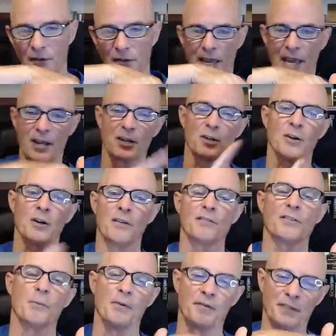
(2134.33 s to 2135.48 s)
of the header
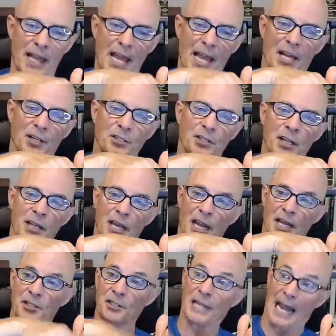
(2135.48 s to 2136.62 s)
from a flange
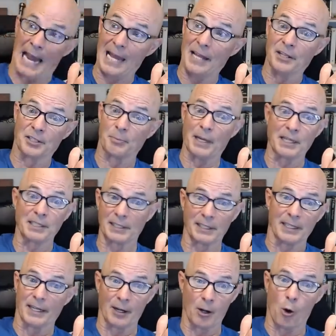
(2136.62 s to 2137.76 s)
and just ends
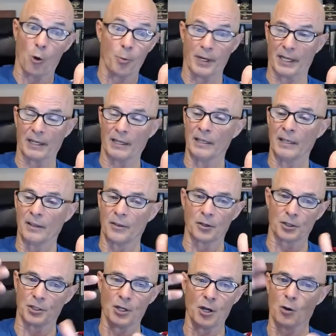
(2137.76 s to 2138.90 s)
basically in an opening.
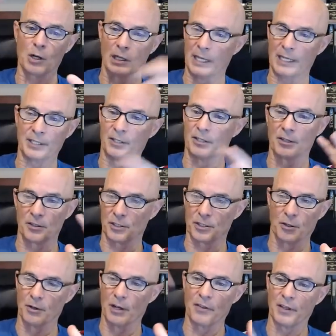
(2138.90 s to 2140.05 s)
There's no collector, there's
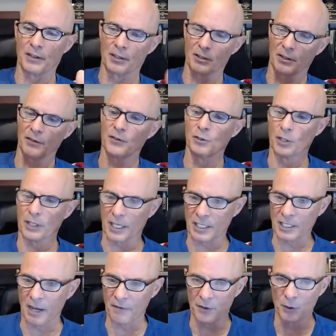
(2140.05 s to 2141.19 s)
no nothing. There, if you look at a
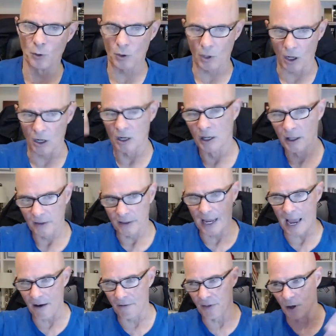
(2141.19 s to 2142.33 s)
top fuel car, they
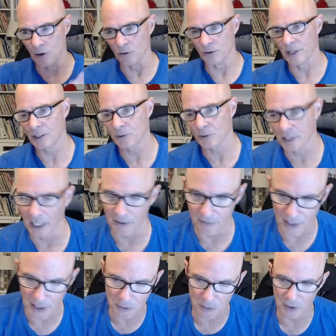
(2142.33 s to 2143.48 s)
have those. That's what kind of
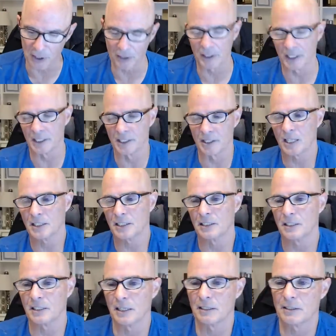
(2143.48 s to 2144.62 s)
that's what the, the exhaust
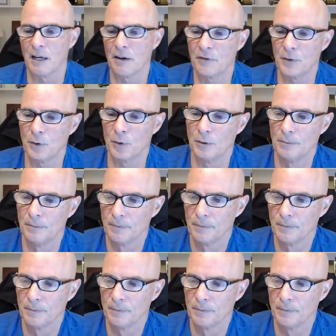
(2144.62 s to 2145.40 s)
is on the top fuel.